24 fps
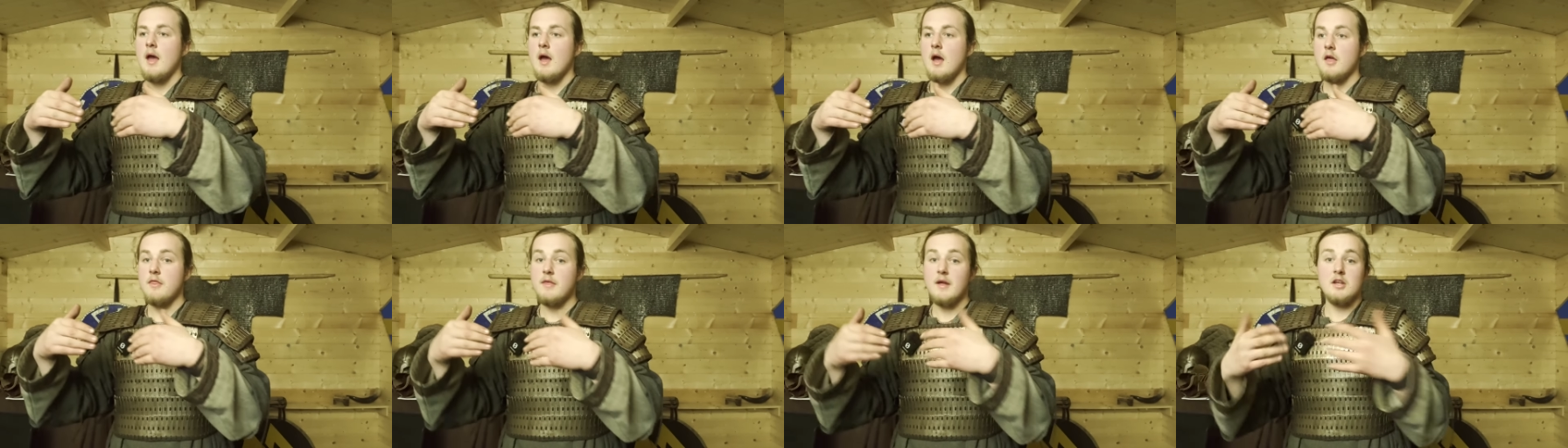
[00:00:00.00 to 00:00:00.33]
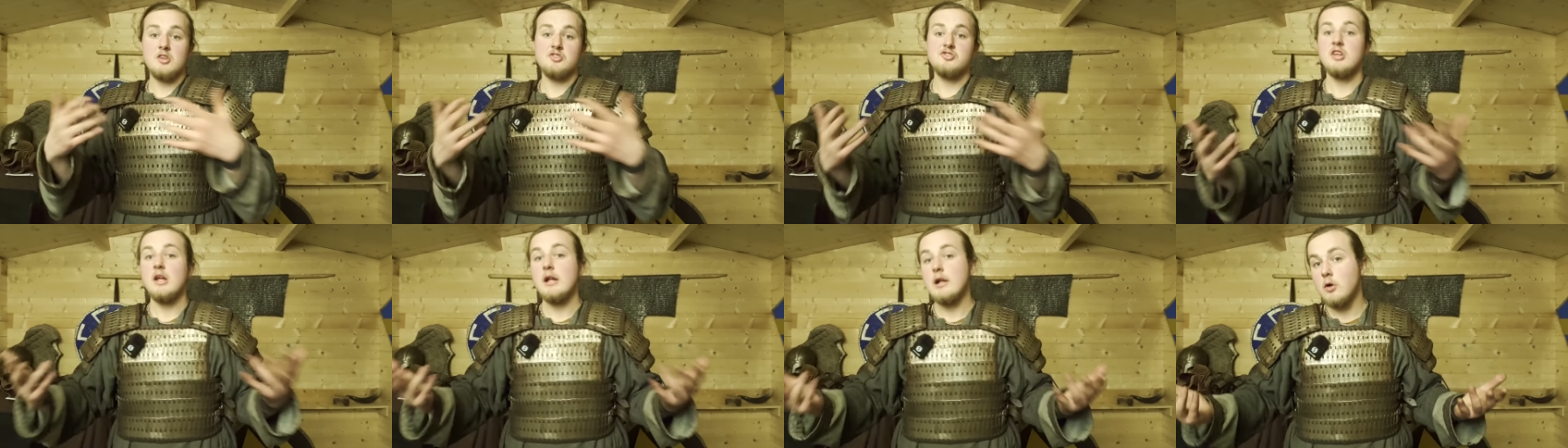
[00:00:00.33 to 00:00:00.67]

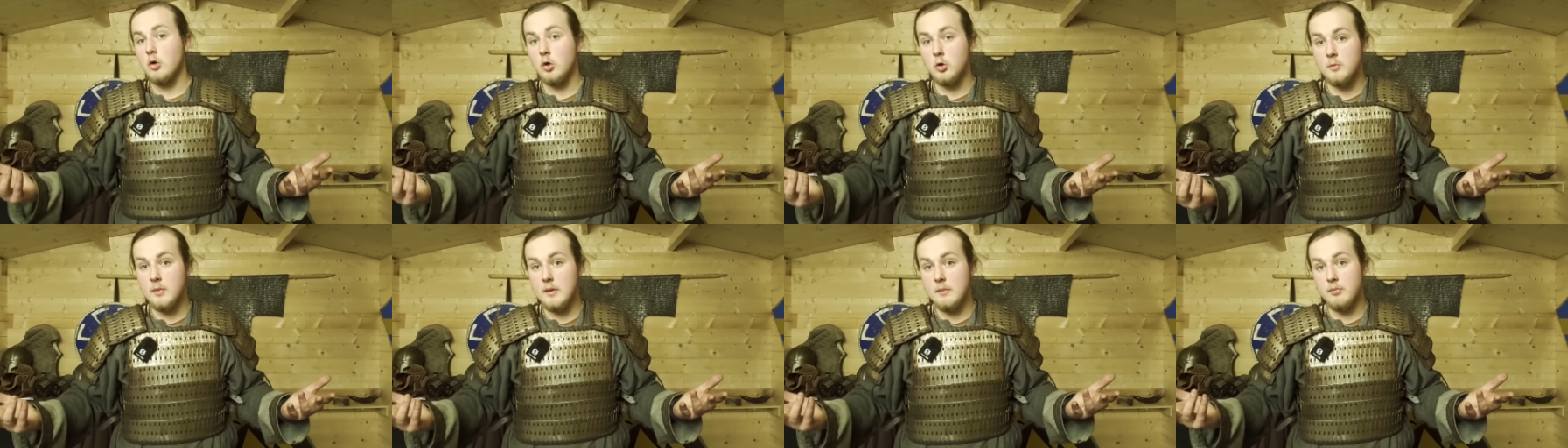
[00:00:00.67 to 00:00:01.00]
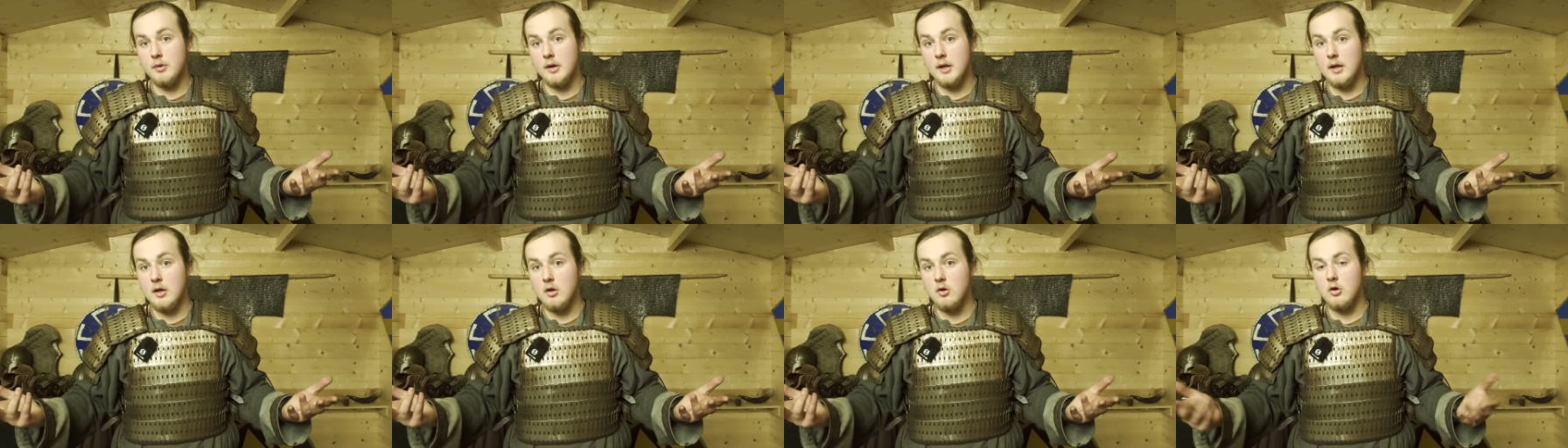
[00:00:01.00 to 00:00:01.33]
that are still going to be
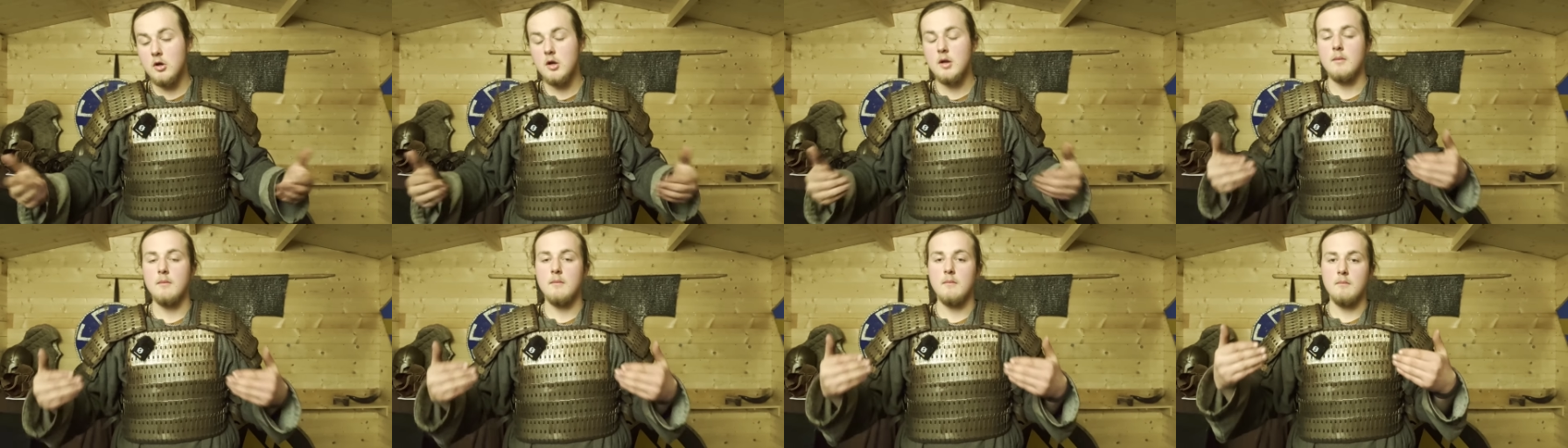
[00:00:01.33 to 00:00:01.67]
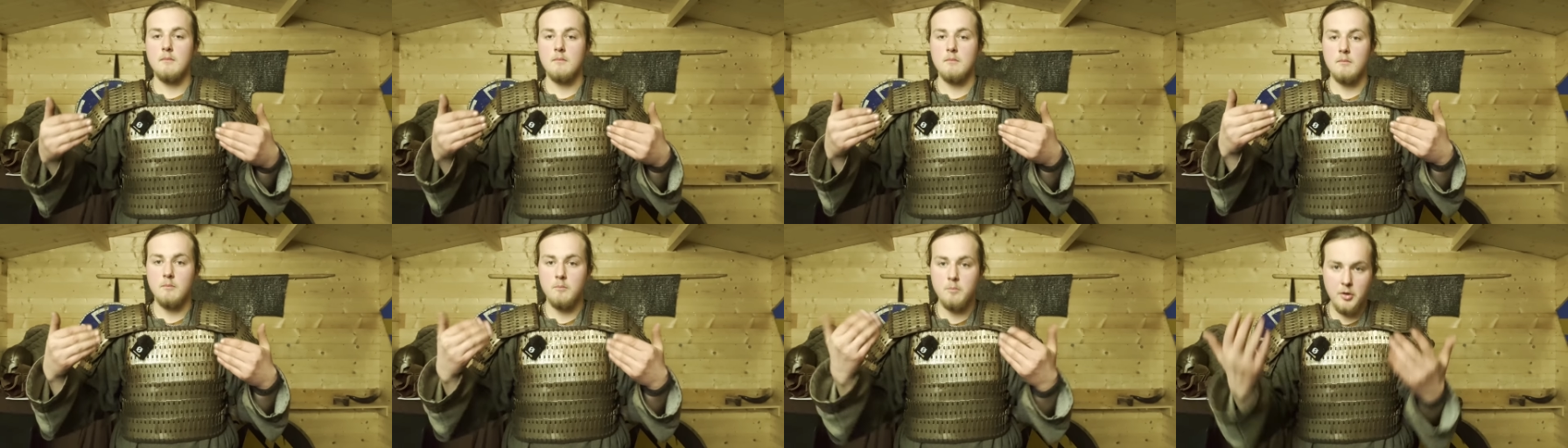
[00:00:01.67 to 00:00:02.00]
pretty good,
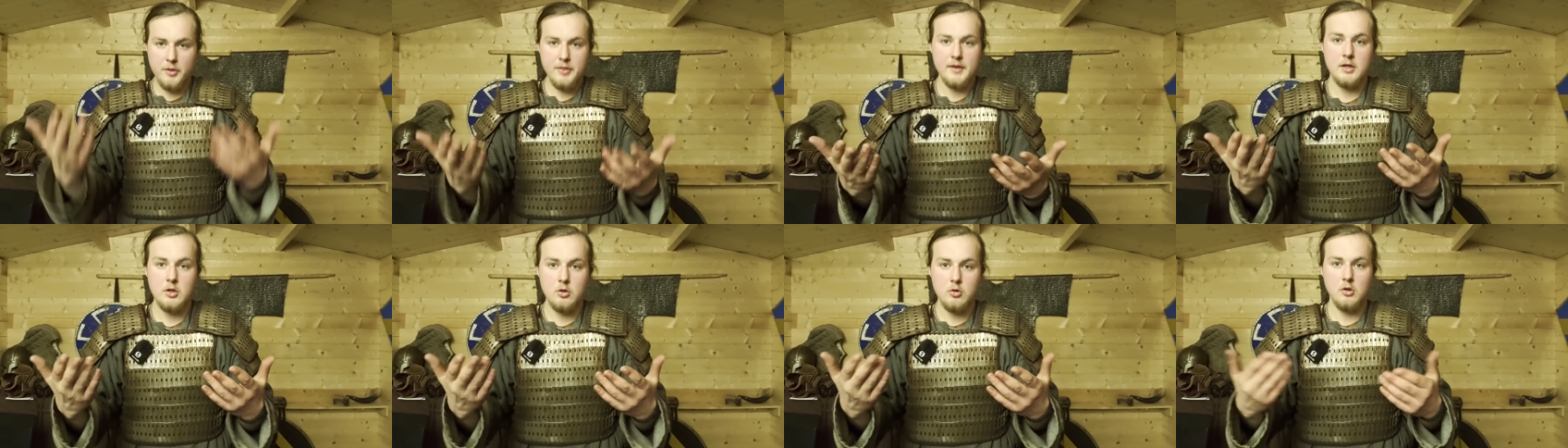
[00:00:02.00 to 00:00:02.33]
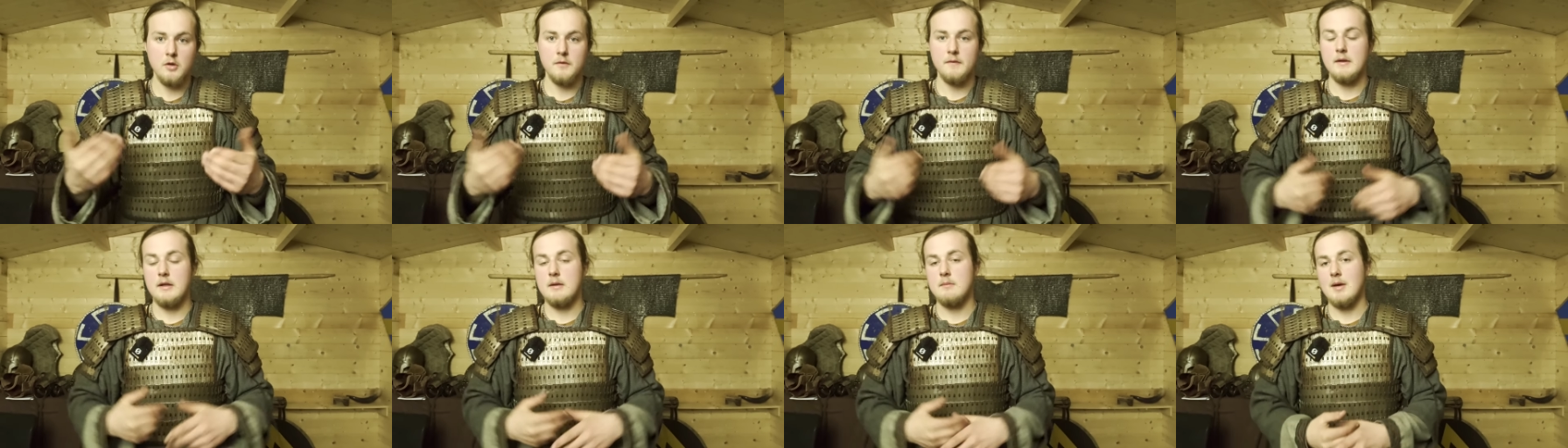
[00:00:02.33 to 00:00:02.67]
but that you
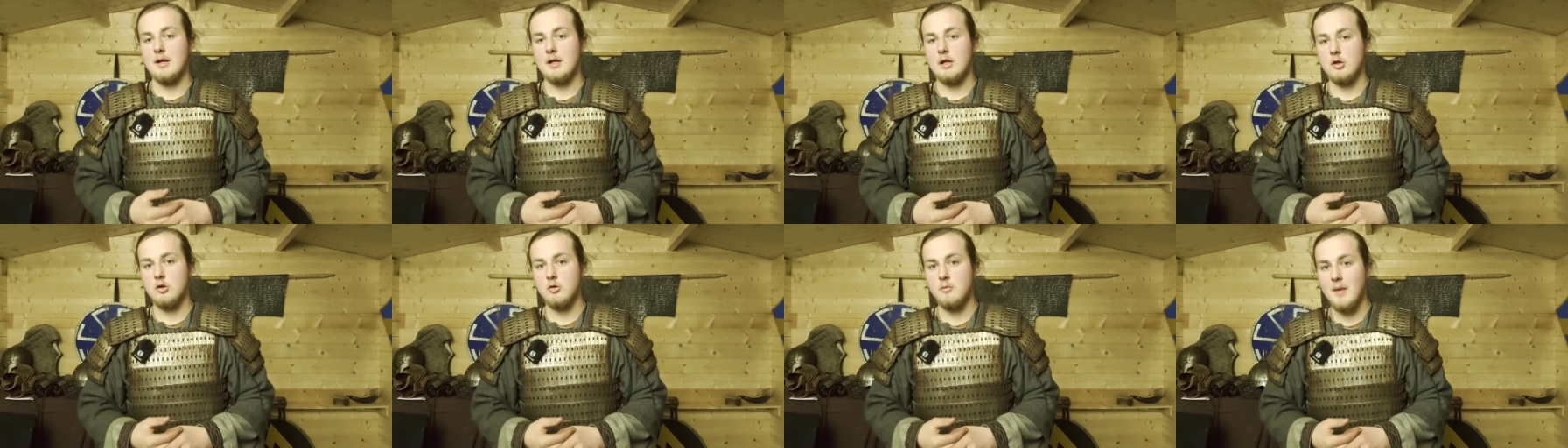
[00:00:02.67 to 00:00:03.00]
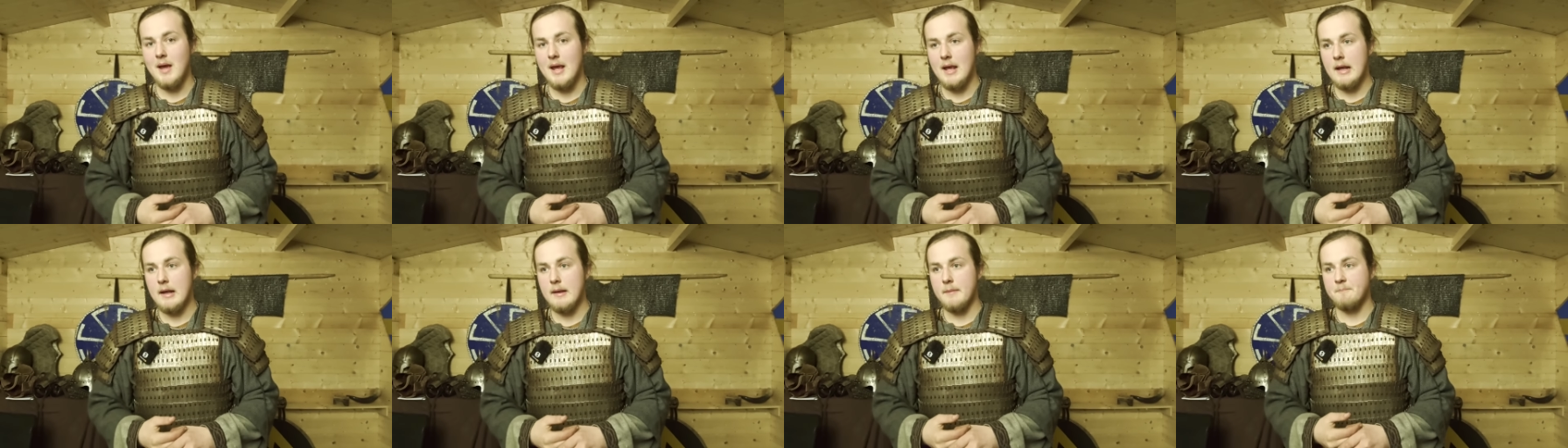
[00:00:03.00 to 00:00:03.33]
don't need metal to
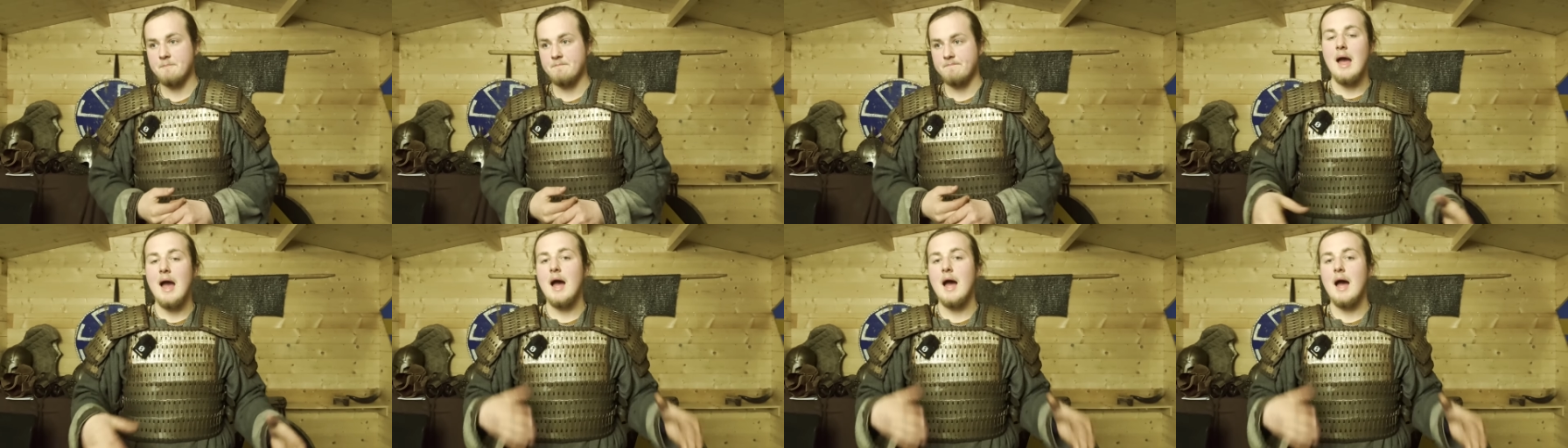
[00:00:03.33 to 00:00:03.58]
make.